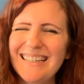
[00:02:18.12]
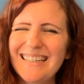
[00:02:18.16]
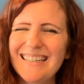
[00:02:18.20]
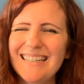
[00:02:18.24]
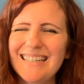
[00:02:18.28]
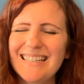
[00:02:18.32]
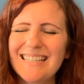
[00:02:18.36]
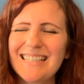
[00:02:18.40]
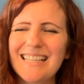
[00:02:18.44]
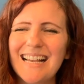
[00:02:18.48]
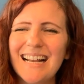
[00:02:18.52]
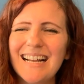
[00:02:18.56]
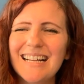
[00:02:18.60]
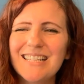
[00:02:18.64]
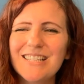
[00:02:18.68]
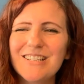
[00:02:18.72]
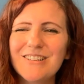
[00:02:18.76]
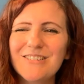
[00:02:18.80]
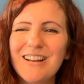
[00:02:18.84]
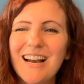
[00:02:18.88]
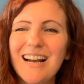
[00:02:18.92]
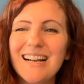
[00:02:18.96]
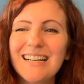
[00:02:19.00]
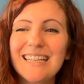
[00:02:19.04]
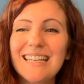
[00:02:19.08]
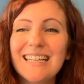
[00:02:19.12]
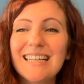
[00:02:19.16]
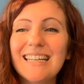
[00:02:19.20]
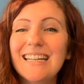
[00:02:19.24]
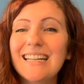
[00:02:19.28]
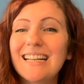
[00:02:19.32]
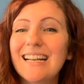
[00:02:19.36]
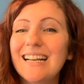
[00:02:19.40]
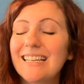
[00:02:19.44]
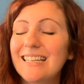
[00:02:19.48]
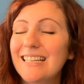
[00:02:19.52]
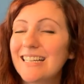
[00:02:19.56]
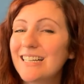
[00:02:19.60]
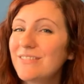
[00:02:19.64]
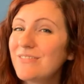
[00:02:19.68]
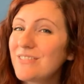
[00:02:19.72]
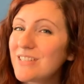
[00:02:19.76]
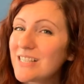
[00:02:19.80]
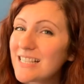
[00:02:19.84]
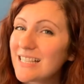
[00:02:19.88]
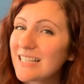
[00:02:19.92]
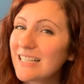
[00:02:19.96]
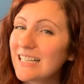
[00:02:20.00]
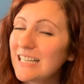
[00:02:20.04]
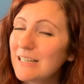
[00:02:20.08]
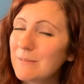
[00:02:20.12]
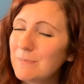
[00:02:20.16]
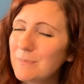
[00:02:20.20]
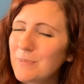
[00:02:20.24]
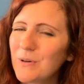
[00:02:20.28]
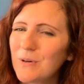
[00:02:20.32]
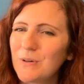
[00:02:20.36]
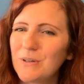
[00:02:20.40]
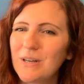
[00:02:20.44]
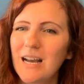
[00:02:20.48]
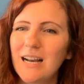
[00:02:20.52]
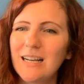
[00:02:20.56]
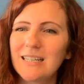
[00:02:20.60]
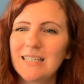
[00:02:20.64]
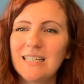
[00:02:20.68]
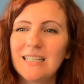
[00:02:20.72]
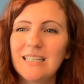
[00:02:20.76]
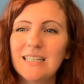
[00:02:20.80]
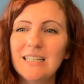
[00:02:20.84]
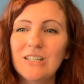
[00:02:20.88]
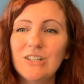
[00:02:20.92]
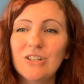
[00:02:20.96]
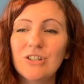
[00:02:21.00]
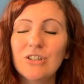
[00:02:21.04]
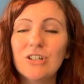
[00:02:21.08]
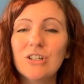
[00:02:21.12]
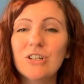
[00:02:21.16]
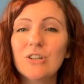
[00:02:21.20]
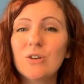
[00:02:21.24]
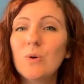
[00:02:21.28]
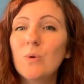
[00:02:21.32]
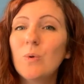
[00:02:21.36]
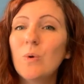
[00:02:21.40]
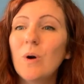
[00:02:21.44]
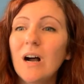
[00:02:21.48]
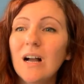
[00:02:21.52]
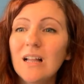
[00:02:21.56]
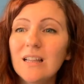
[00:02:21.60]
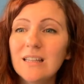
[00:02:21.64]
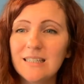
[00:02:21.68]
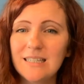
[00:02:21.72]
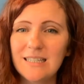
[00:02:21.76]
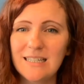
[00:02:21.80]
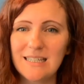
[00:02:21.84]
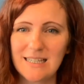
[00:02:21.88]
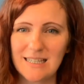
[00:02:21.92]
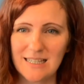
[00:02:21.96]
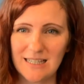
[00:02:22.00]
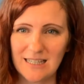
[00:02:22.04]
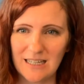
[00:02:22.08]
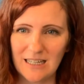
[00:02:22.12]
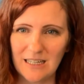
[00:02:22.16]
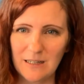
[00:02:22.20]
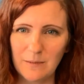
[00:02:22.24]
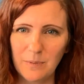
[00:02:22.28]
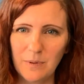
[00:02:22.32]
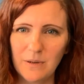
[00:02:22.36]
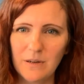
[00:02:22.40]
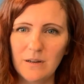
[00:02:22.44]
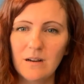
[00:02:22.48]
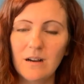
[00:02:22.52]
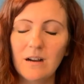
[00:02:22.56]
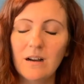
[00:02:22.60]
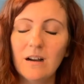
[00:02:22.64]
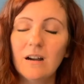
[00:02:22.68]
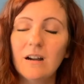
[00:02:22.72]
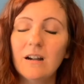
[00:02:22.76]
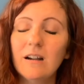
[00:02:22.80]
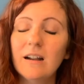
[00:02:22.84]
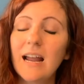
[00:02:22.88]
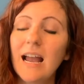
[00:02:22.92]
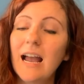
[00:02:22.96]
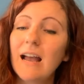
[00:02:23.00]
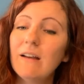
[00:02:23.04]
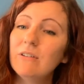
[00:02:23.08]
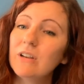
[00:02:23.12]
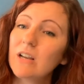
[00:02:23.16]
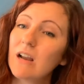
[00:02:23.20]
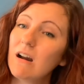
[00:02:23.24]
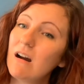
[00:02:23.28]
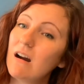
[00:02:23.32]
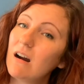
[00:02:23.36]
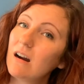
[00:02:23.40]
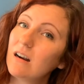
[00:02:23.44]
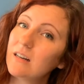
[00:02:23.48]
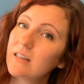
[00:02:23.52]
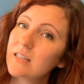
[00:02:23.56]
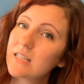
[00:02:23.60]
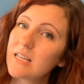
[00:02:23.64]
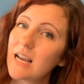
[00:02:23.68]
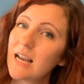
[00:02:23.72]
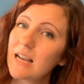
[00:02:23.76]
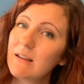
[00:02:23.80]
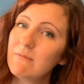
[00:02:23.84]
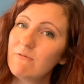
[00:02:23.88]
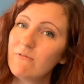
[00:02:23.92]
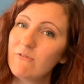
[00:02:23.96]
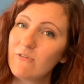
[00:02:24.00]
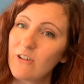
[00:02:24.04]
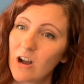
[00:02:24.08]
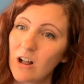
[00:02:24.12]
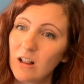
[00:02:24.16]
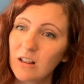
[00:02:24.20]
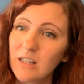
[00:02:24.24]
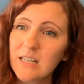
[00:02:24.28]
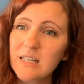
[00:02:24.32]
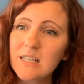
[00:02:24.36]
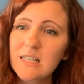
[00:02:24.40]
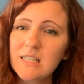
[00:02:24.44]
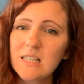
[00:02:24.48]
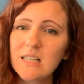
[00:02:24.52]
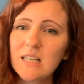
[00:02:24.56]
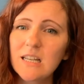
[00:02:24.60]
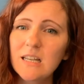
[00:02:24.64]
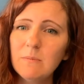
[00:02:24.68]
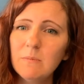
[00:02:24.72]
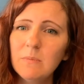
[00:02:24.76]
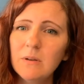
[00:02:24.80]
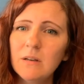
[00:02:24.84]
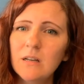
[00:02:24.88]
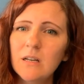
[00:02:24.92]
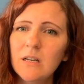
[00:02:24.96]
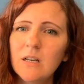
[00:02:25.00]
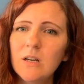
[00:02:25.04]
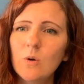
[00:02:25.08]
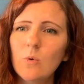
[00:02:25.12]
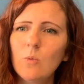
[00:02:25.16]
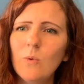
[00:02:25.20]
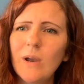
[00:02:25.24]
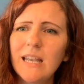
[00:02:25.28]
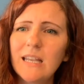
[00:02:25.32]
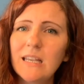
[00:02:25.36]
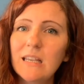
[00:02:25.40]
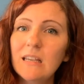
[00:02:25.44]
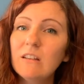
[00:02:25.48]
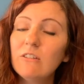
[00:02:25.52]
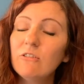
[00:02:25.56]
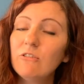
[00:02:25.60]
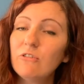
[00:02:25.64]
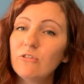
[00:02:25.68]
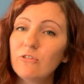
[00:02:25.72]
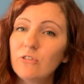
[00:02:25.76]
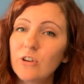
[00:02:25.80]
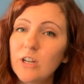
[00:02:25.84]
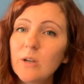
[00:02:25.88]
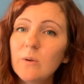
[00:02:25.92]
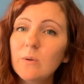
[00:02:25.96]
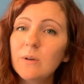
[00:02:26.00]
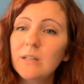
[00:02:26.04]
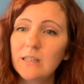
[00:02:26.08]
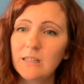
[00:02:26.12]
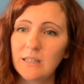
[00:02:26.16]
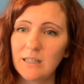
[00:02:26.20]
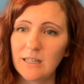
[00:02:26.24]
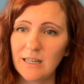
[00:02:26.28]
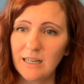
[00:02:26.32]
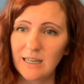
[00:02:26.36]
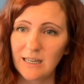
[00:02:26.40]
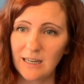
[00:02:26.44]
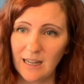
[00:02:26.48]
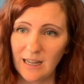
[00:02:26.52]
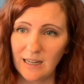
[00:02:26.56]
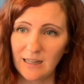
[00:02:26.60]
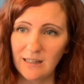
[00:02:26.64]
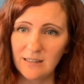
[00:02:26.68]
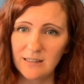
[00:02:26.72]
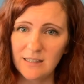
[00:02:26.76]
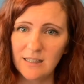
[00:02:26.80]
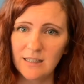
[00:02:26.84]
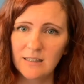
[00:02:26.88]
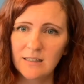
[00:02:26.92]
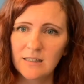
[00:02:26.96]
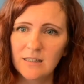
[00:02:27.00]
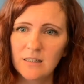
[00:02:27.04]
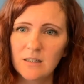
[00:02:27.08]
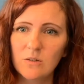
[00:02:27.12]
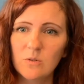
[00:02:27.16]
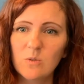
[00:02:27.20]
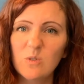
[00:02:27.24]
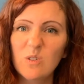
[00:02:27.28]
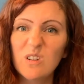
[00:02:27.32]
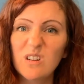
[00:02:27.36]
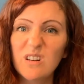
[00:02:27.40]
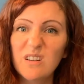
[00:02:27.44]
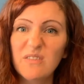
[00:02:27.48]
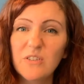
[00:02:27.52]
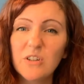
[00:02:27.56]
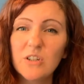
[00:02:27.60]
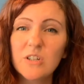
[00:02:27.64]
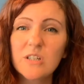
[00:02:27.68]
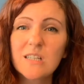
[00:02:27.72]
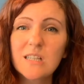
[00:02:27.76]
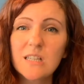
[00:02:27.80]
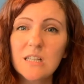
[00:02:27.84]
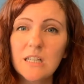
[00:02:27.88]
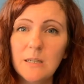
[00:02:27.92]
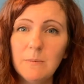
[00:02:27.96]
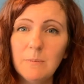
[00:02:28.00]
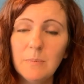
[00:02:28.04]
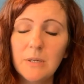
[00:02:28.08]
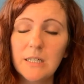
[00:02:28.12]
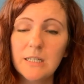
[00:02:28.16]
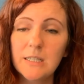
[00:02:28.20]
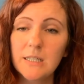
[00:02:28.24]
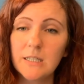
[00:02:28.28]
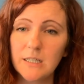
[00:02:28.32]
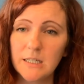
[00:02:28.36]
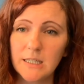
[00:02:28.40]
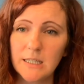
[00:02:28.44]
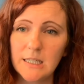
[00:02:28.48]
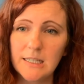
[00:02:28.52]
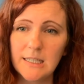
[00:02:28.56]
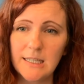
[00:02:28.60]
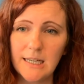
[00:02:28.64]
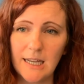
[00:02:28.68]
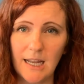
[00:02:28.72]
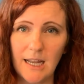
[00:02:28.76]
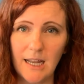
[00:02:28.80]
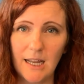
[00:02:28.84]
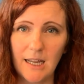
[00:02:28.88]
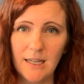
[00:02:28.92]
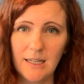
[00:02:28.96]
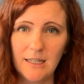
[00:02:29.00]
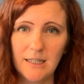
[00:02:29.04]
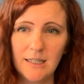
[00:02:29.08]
Signs you're not getting enough sleep or not getting good quality sleep are having a hard time falling asleep, waking frequently at night, or if you're sleepy during the day.